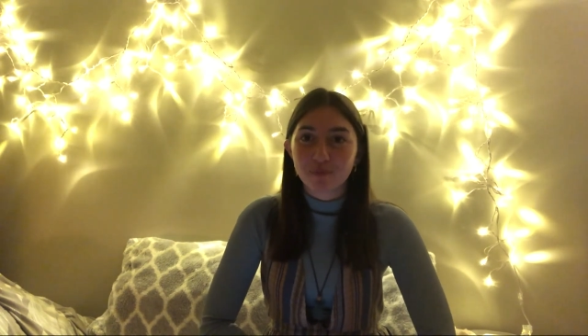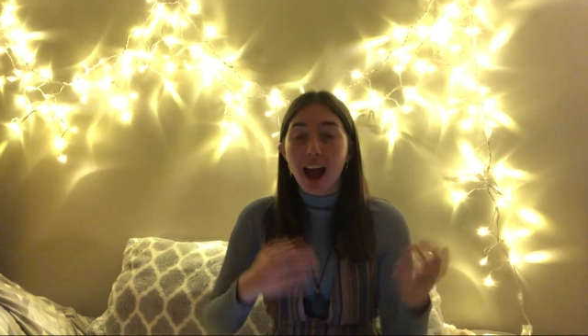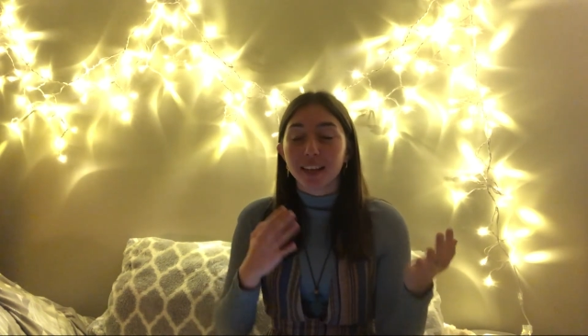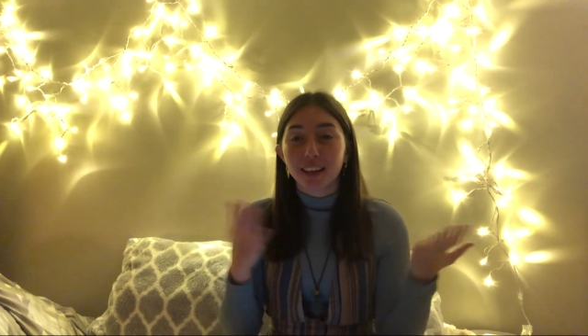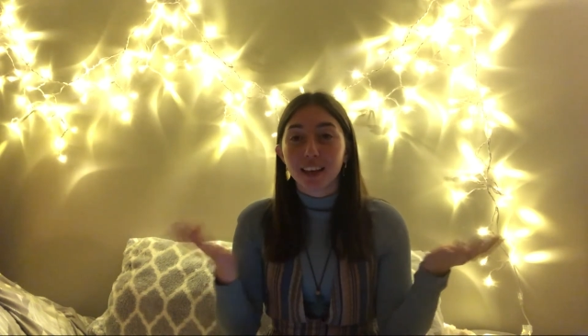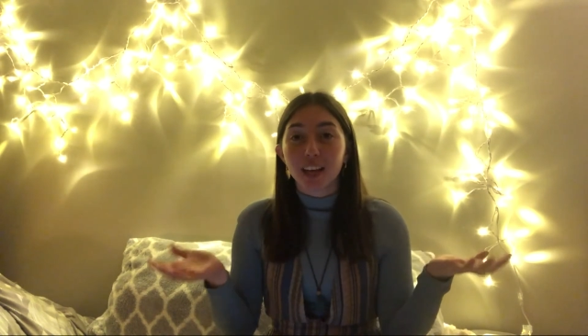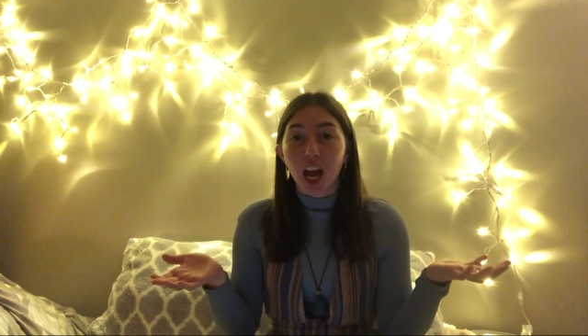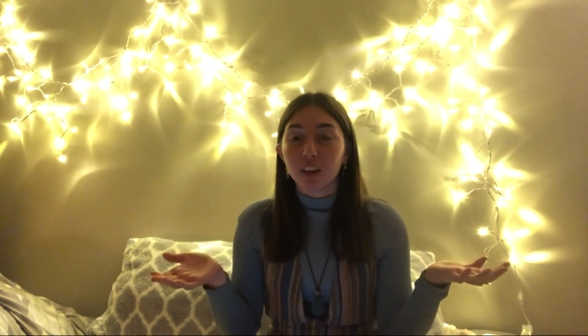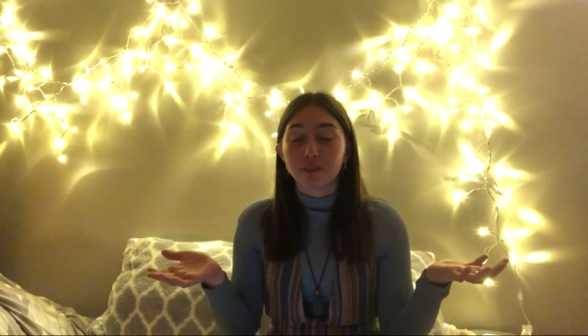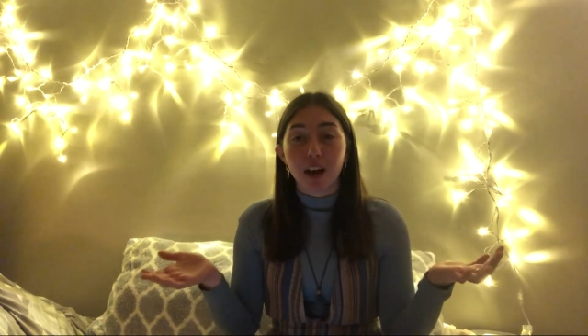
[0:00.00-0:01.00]
I think
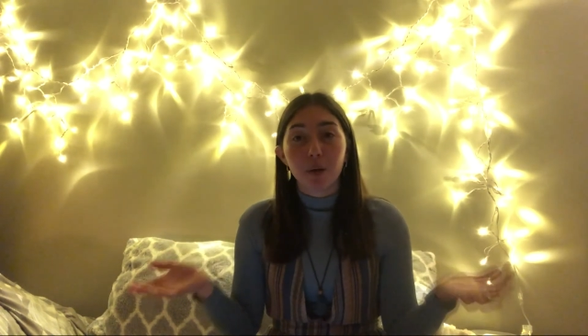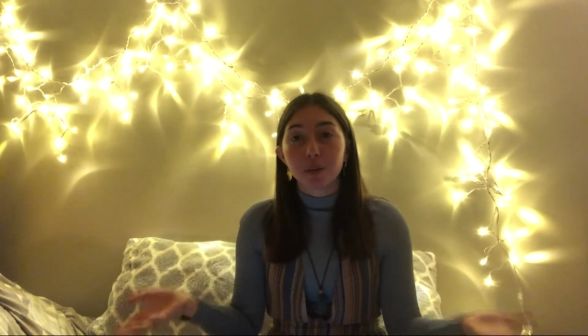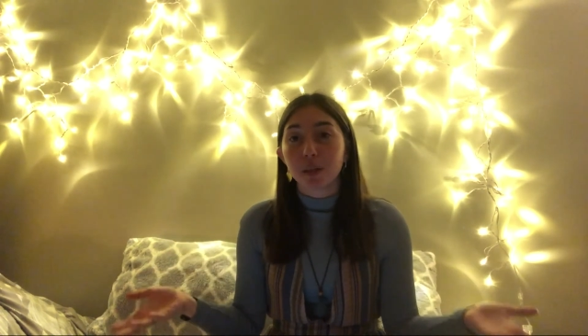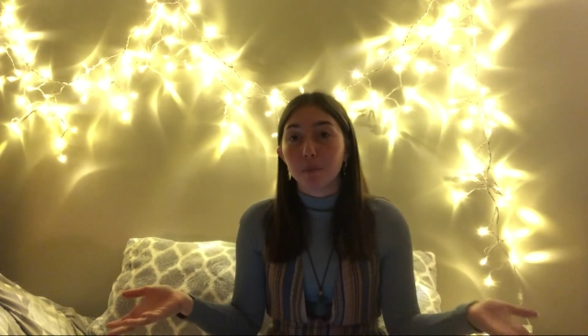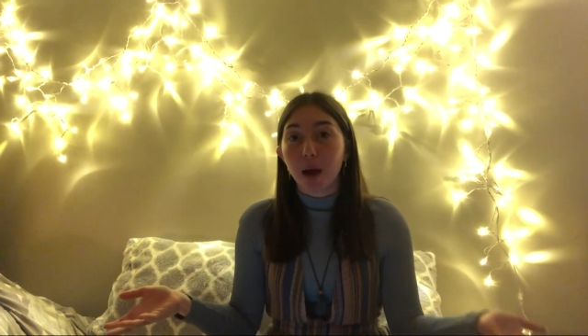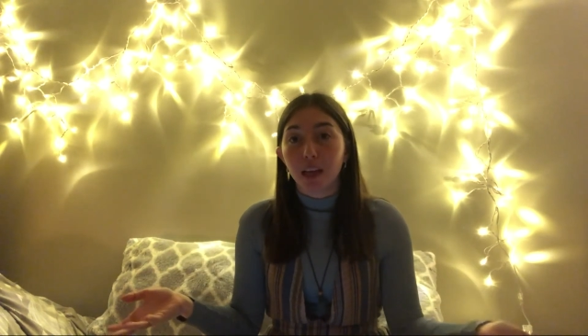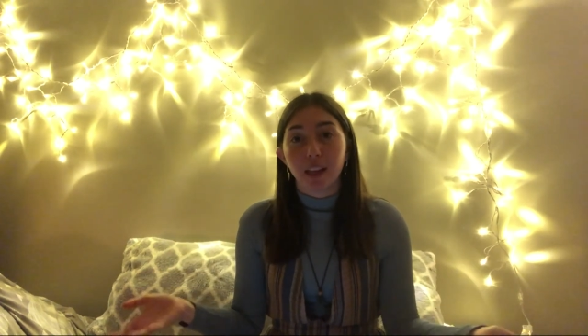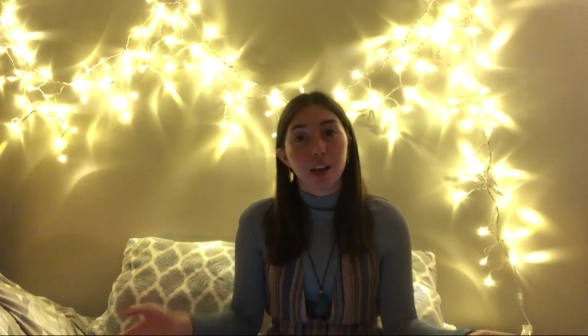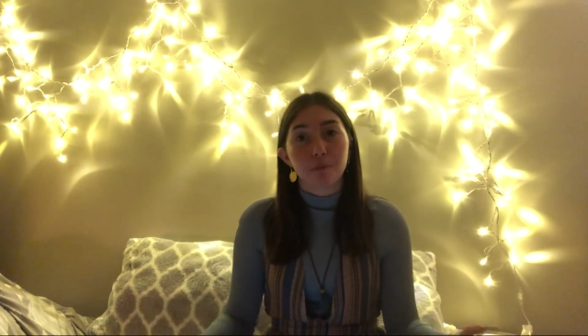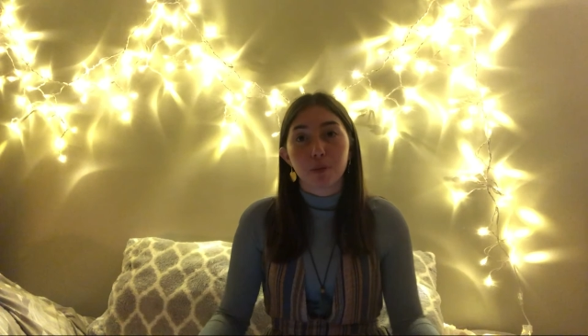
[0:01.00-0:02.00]
I found my
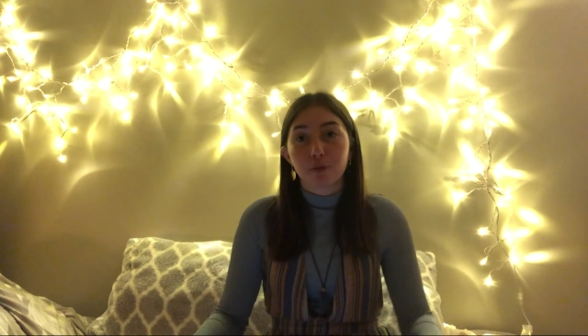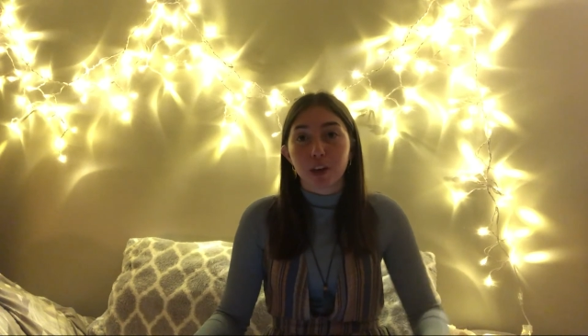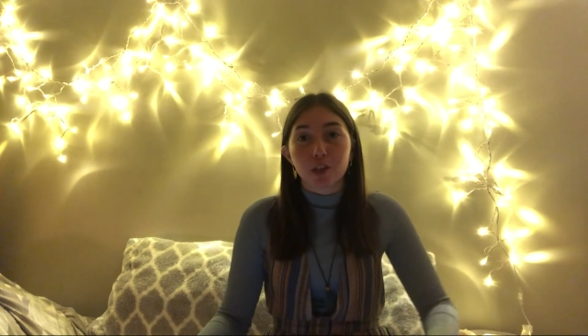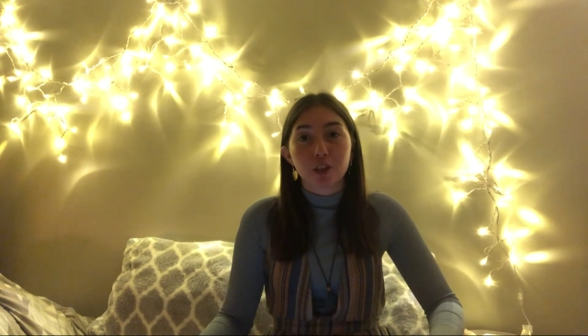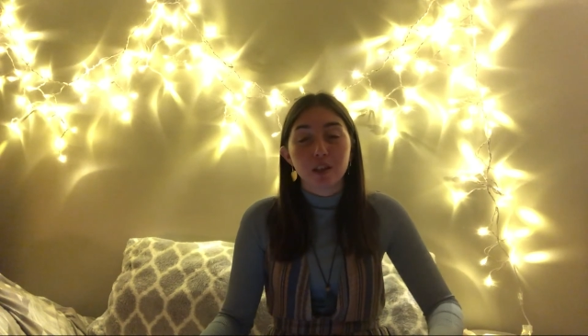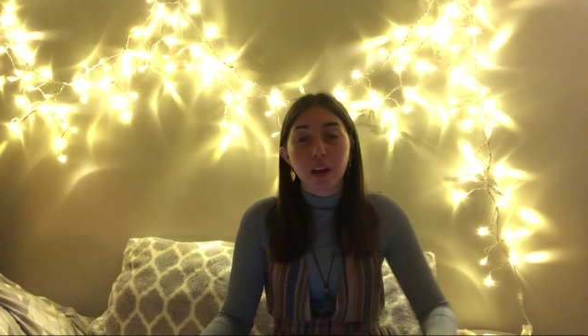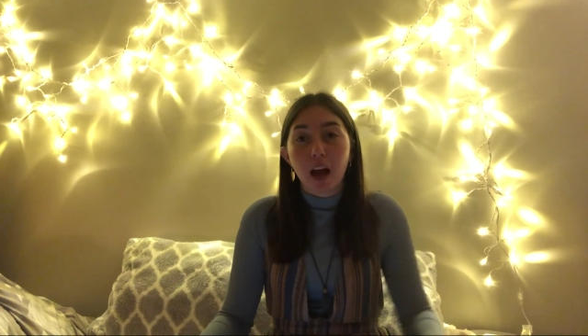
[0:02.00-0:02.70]
life profession.